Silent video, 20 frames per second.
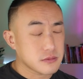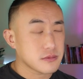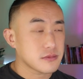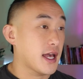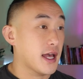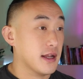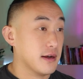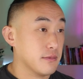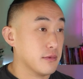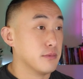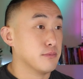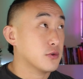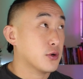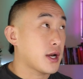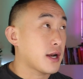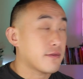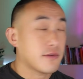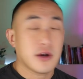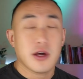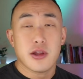and
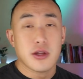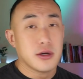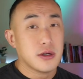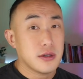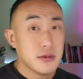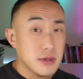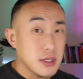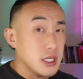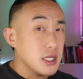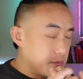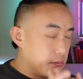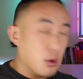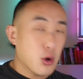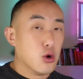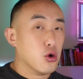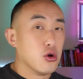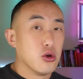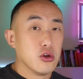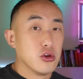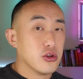whatever other
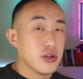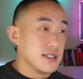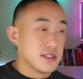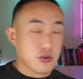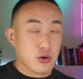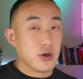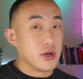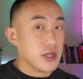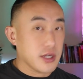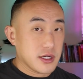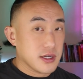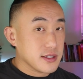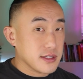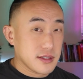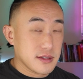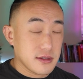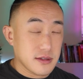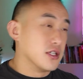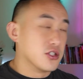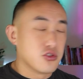mold is going
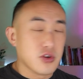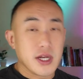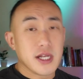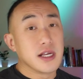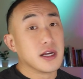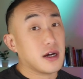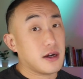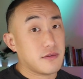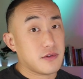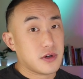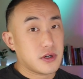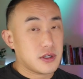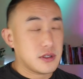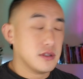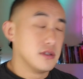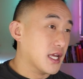under the drain cover.